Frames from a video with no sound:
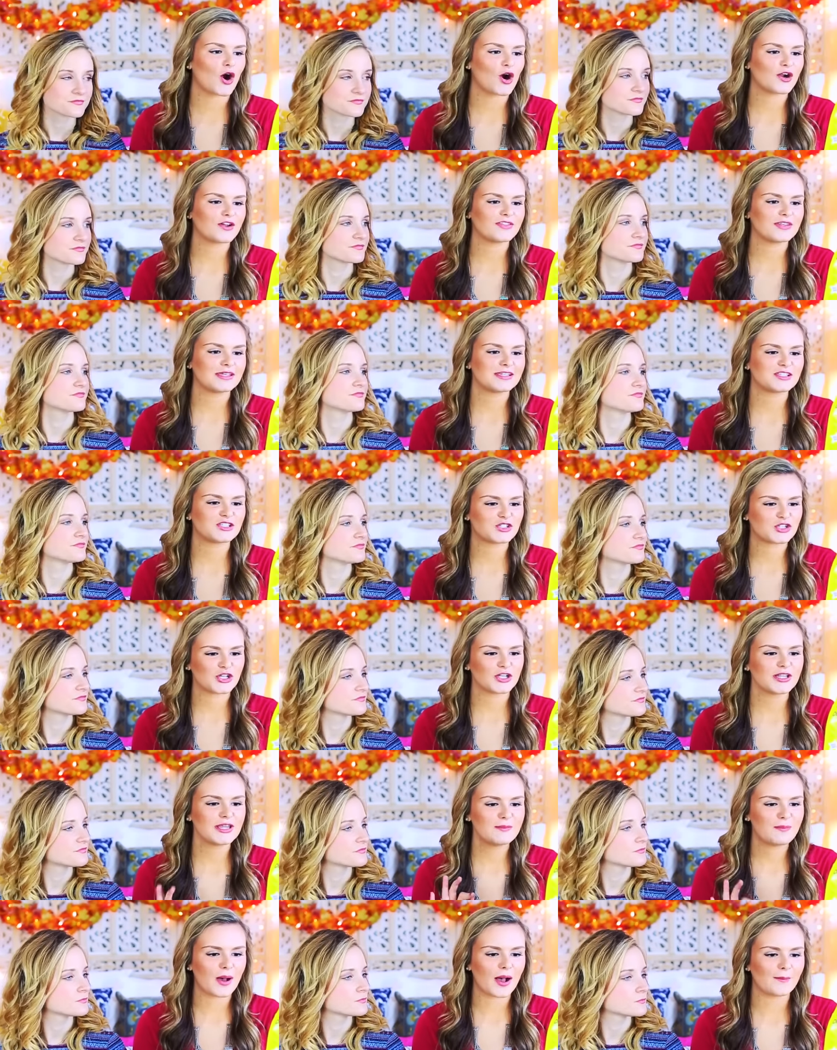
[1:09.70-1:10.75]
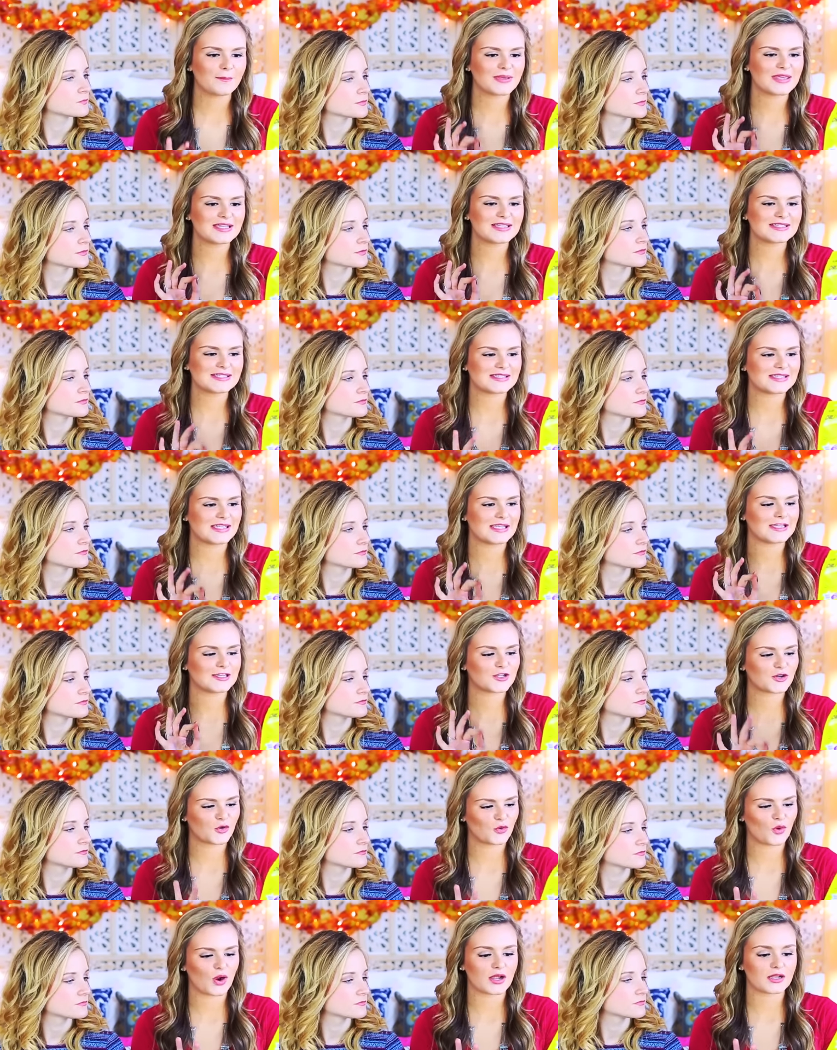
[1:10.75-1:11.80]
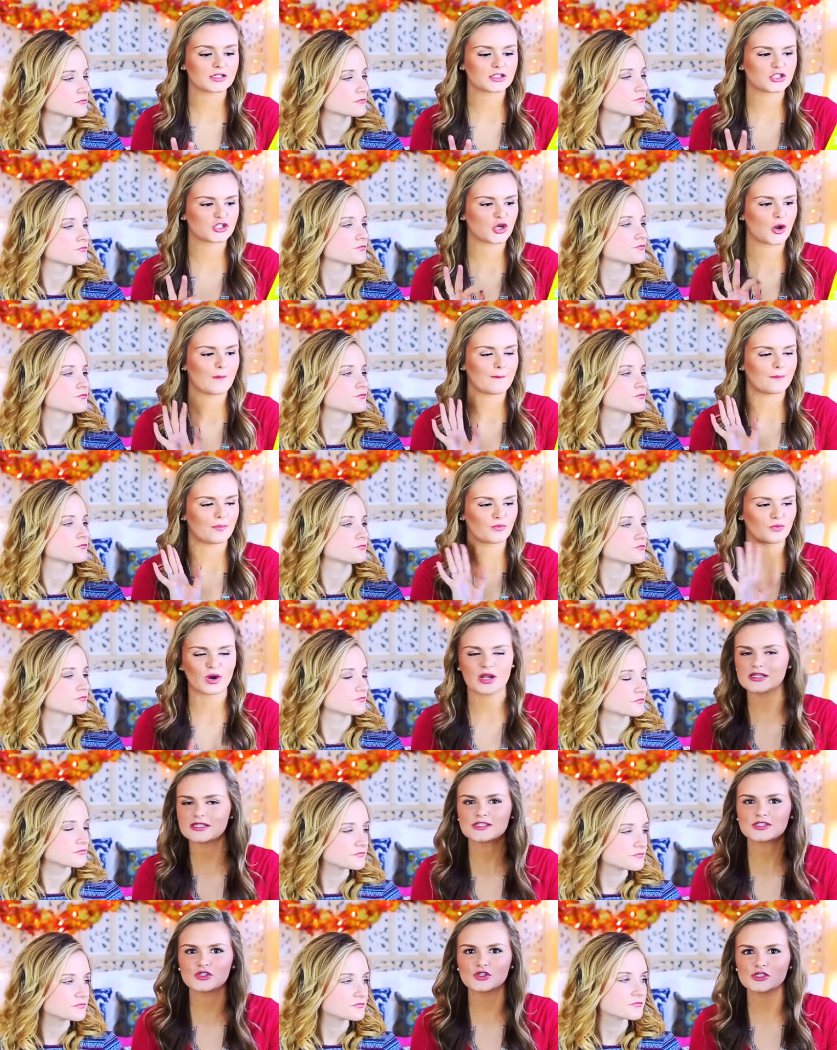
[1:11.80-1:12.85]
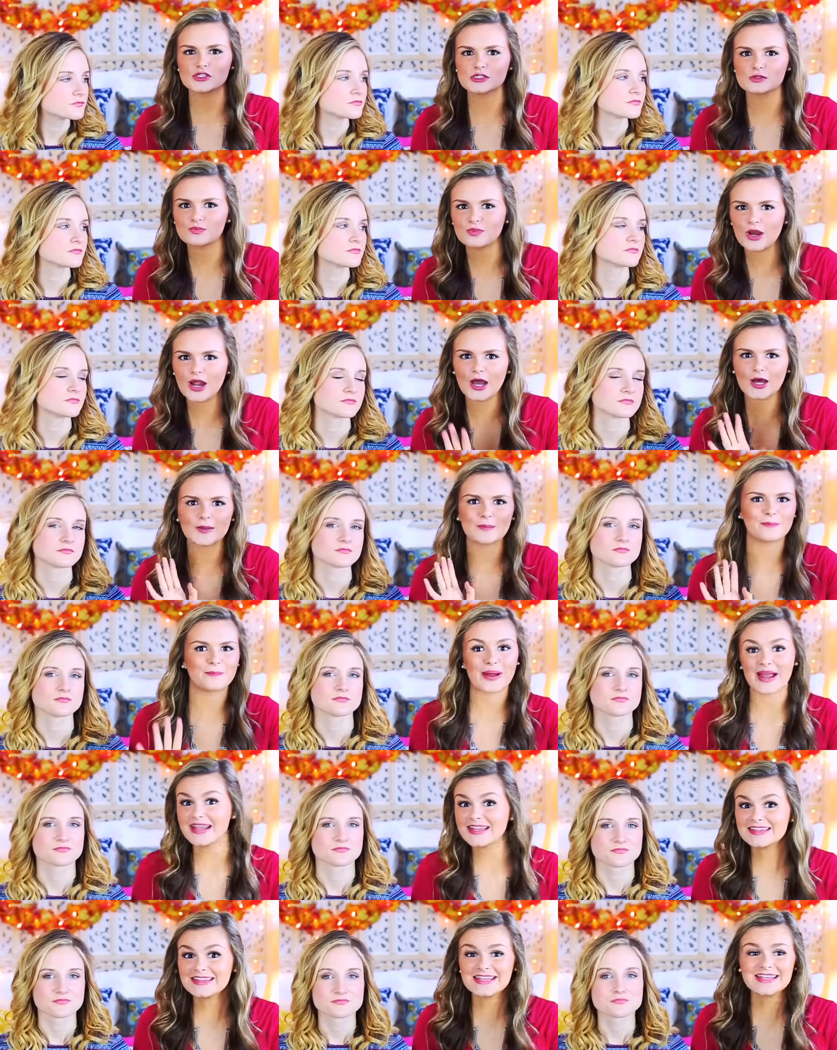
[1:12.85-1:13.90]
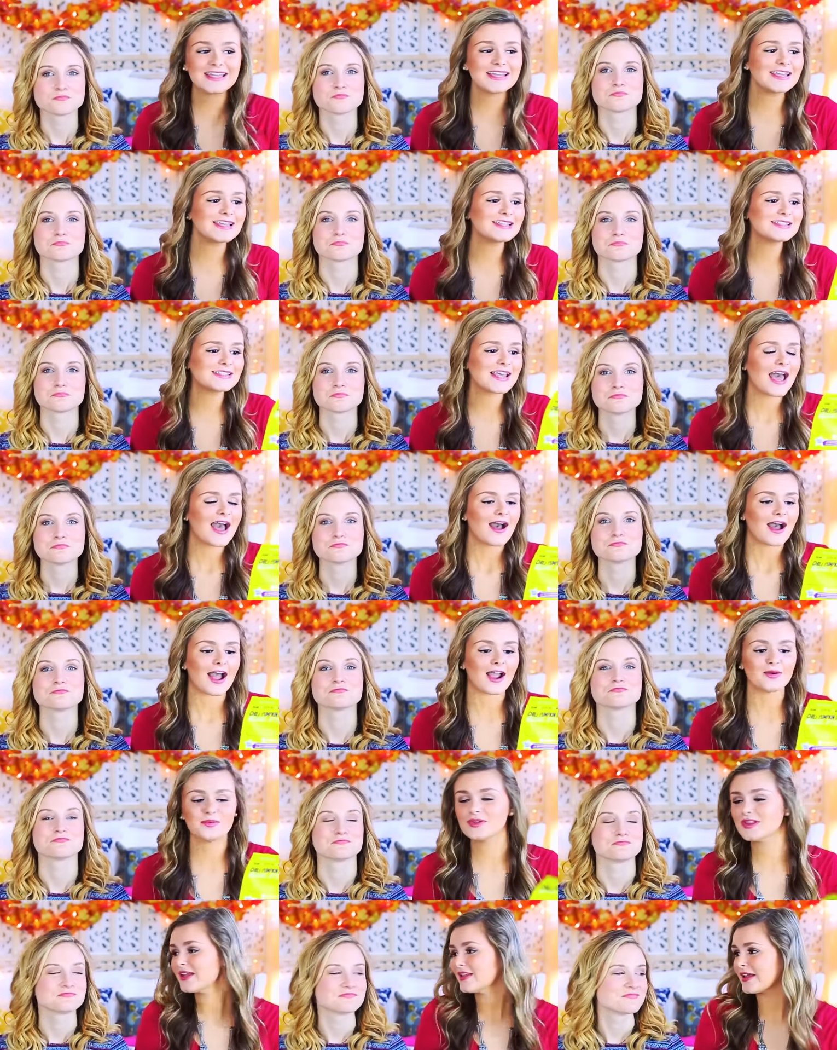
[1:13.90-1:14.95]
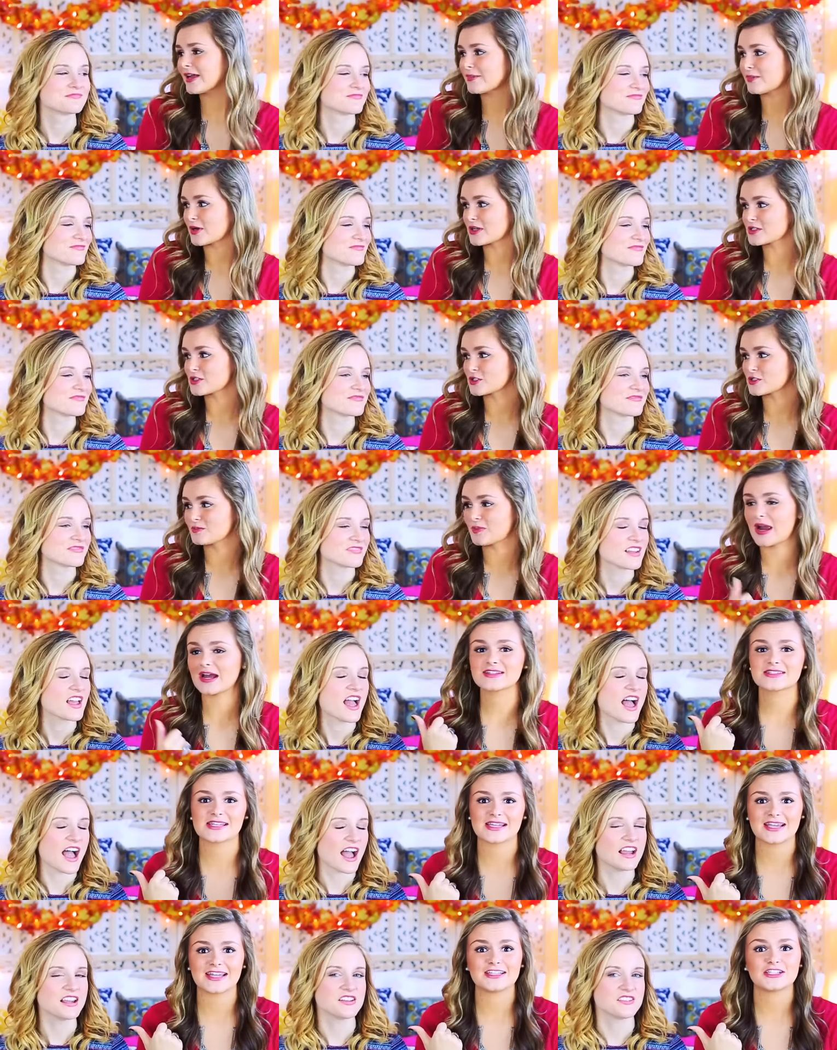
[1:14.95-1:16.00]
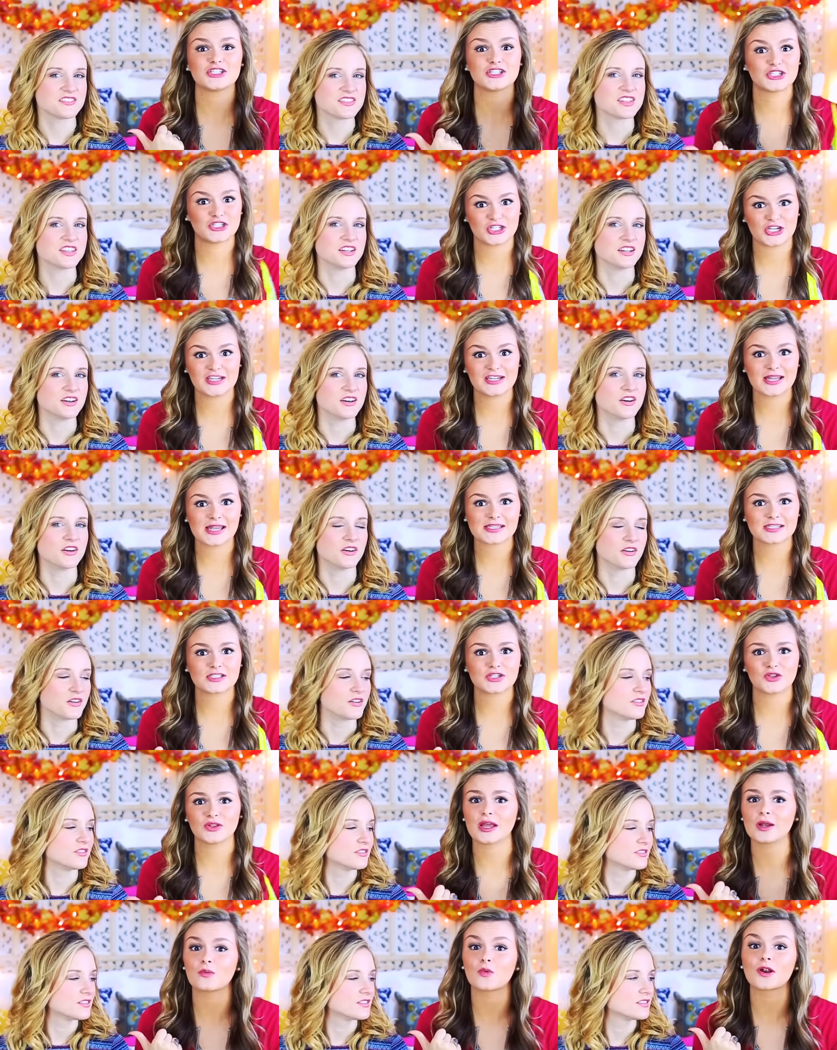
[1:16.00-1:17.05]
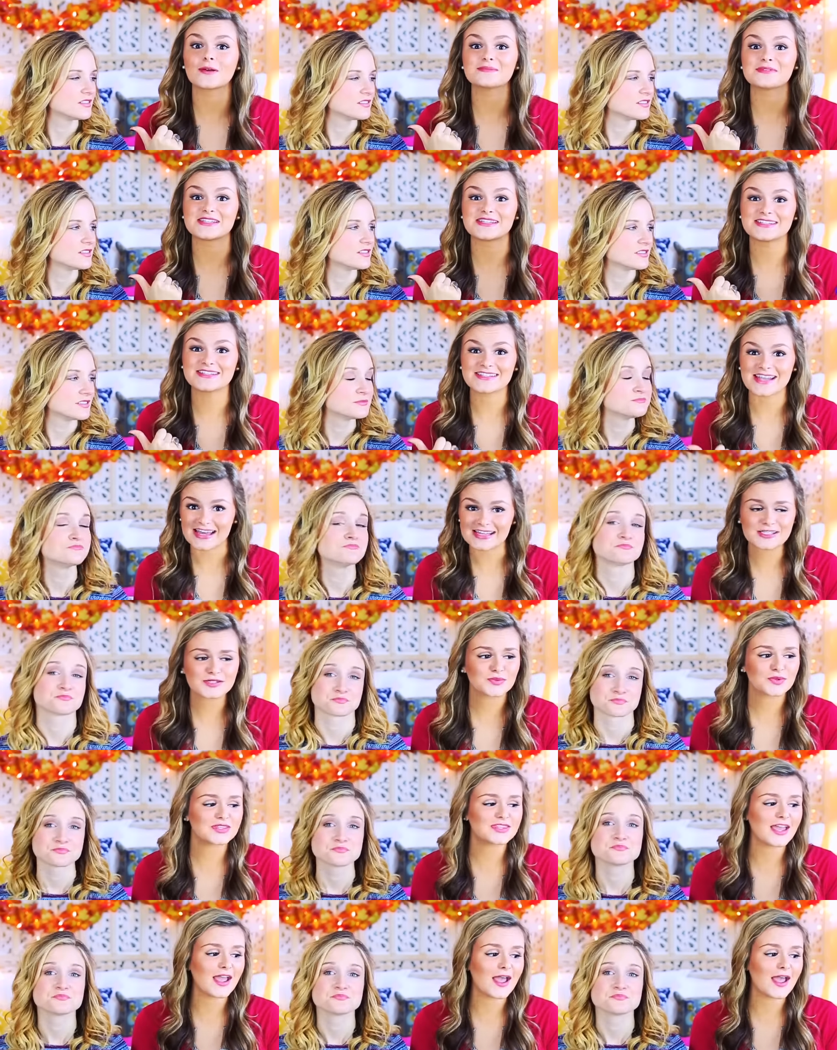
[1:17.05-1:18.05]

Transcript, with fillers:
Speaker 1: are these chili pumpkin seed crunch Brussels sprout bite thingies. I really like Brussels sprouts I she does too, like we're obsessed with